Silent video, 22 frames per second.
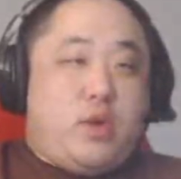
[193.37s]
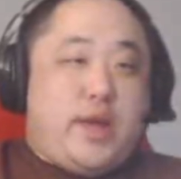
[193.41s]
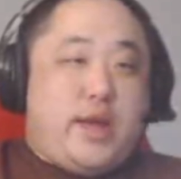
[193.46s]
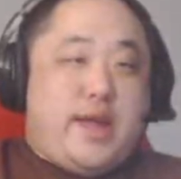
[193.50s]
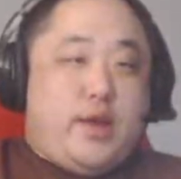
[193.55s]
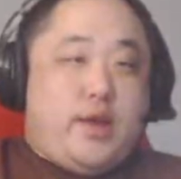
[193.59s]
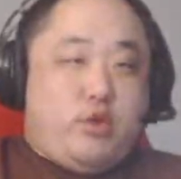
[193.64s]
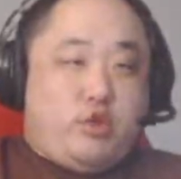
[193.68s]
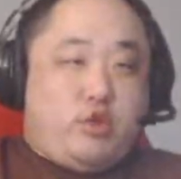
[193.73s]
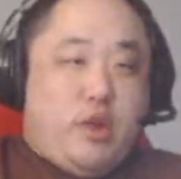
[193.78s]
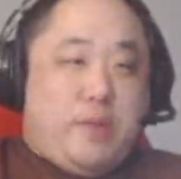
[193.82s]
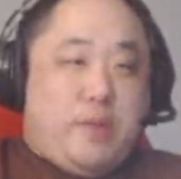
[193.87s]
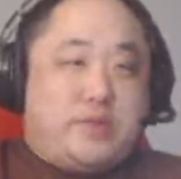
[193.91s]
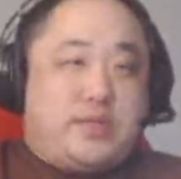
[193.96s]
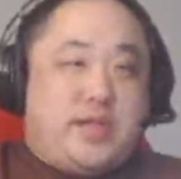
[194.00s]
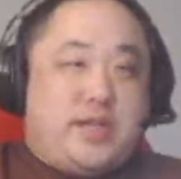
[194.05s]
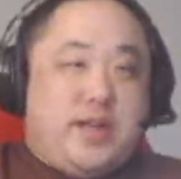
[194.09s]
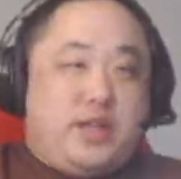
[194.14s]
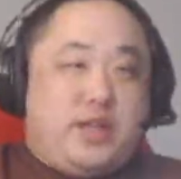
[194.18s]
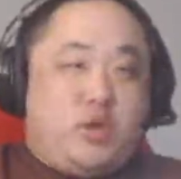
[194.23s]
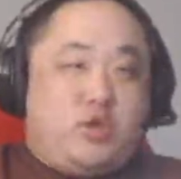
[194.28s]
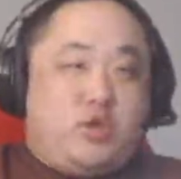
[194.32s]
airdrops, I
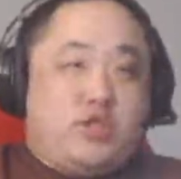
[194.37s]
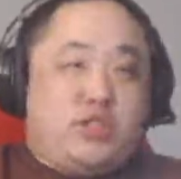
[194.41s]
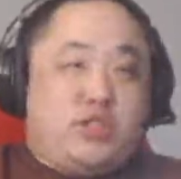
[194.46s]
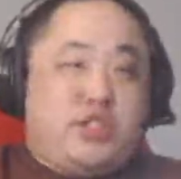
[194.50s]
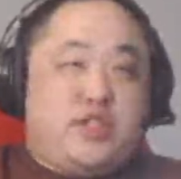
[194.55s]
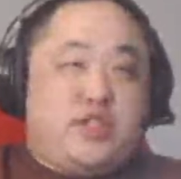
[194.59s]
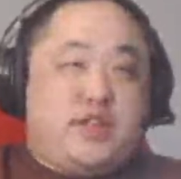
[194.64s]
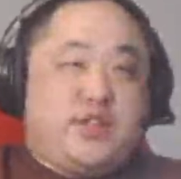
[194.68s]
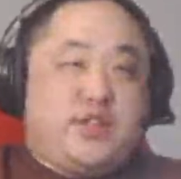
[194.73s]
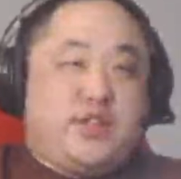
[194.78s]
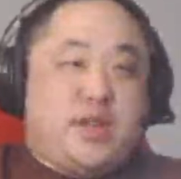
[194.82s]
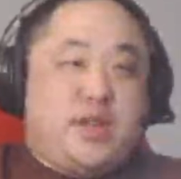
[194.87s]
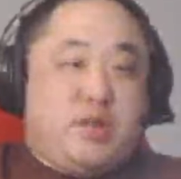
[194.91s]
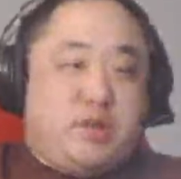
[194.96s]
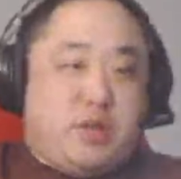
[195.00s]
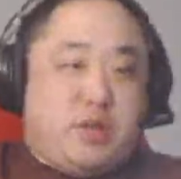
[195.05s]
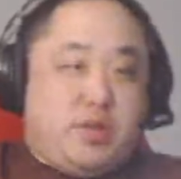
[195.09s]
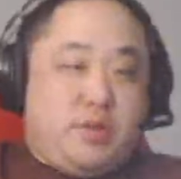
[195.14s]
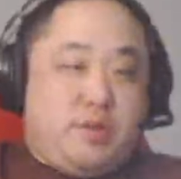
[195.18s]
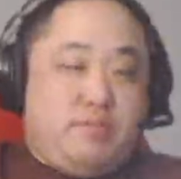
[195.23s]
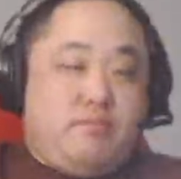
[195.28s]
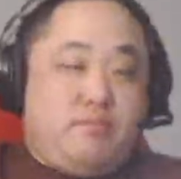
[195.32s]
gotta go to the next
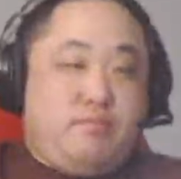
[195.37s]
area.